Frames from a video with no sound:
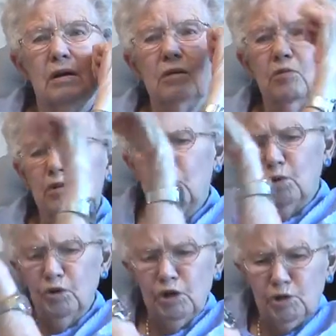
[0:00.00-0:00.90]
would go
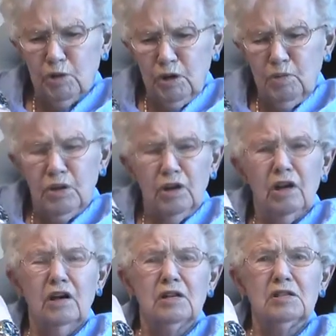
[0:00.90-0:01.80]
in these great big
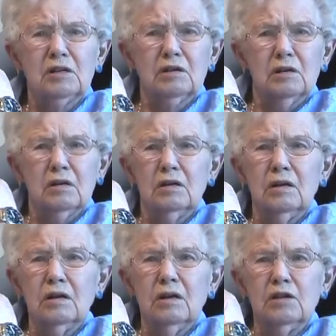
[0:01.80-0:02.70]
cans, and
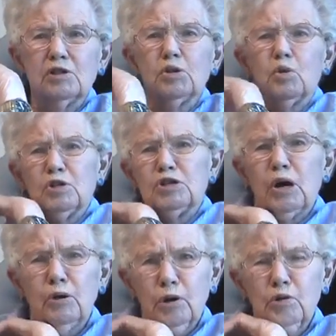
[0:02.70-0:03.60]
they sold
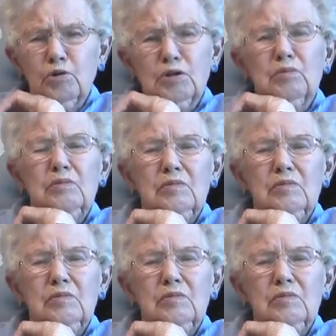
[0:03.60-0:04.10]
sour cream.